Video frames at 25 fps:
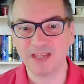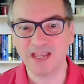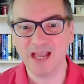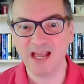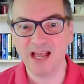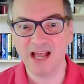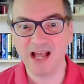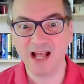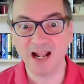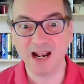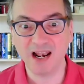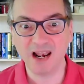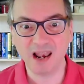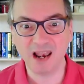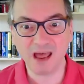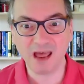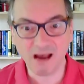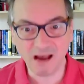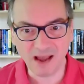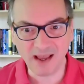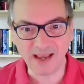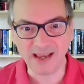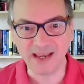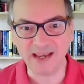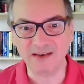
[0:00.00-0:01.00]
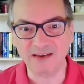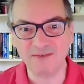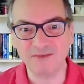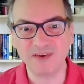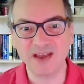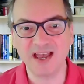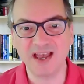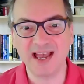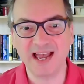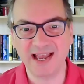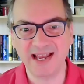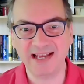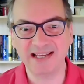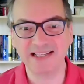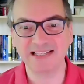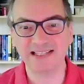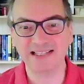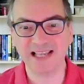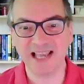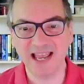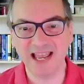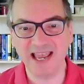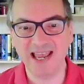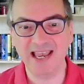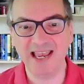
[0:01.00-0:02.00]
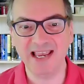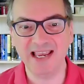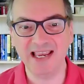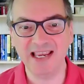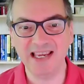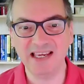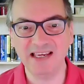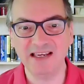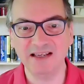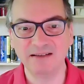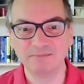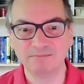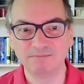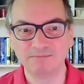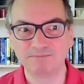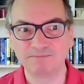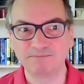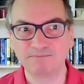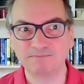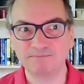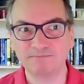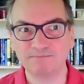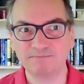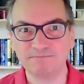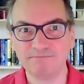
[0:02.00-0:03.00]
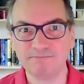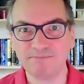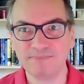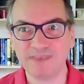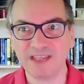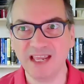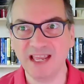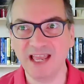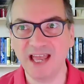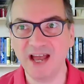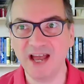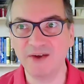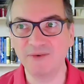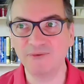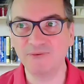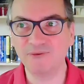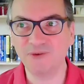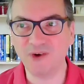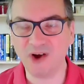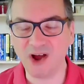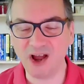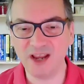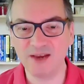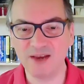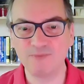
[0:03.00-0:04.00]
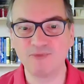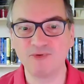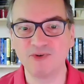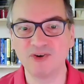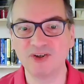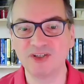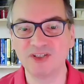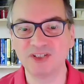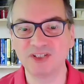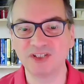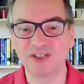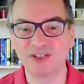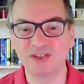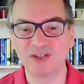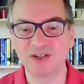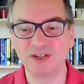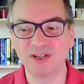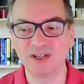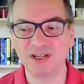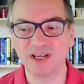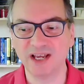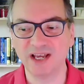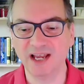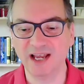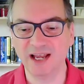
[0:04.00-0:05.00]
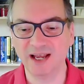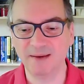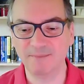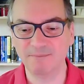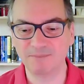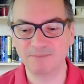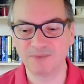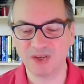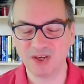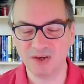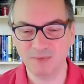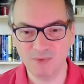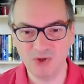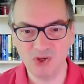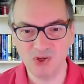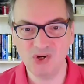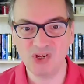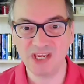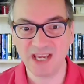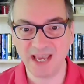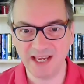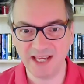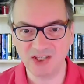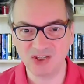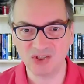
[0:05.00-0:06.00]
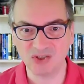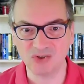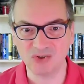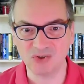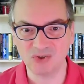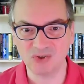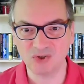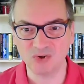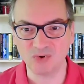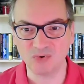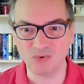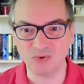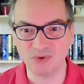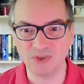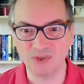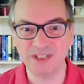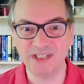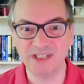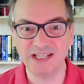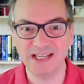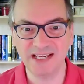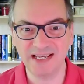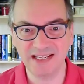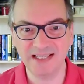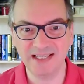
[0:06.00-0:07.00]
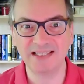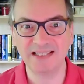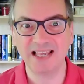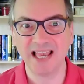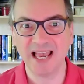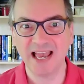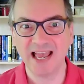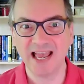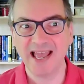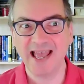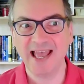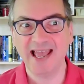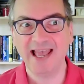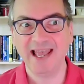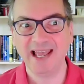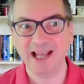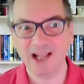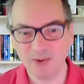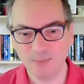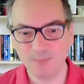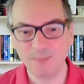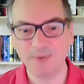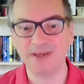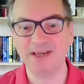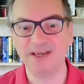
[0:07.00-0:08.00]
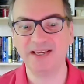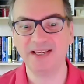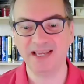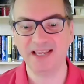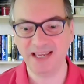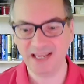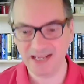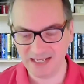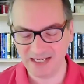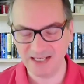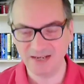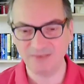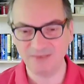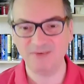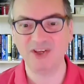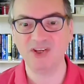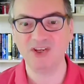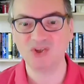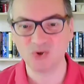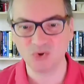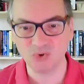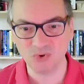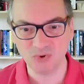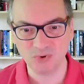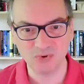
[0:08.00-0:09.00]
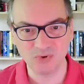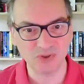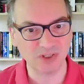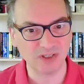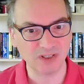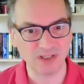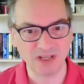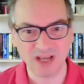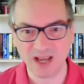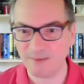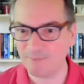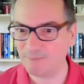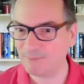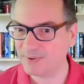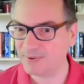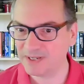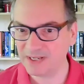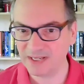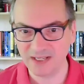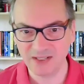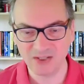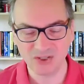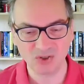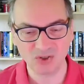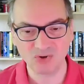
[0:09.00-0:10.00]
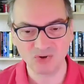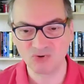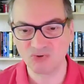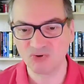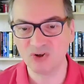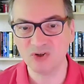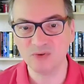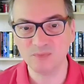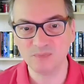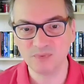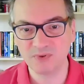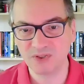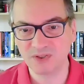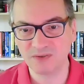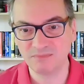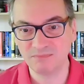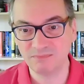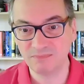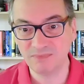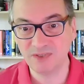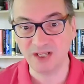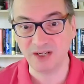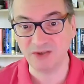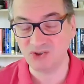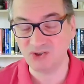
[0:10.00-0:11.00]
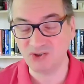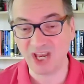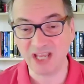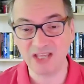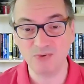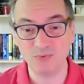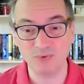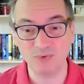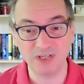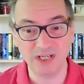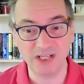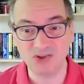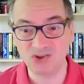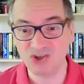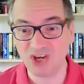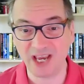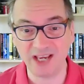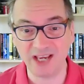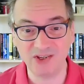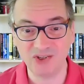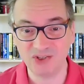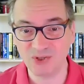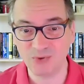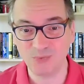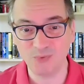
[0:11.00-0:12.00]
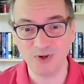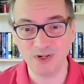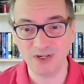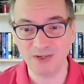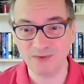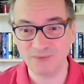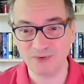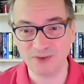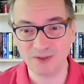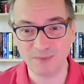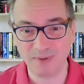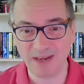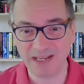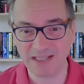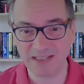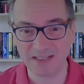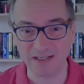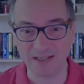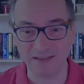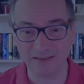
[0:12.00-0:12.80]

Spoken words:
alive as a vibrant communication tool that is helping individuals and companies and groups genuinely change the world for the better.